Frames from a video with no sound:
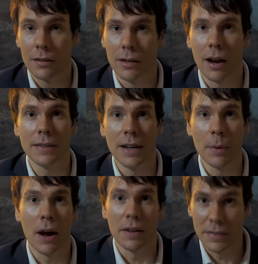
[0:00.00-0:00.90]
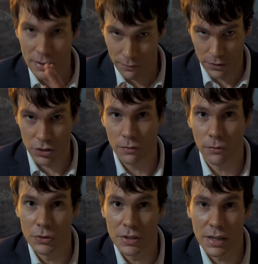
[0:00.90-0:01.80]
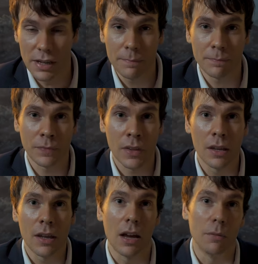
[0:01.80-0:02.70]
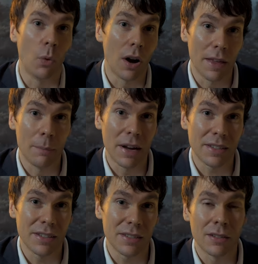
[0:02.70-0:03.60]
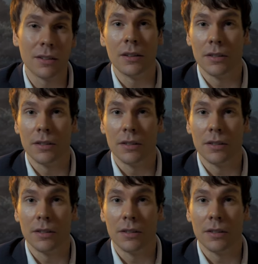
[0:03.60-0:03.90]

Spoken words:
the idea behind the efficient frontier and why that matters,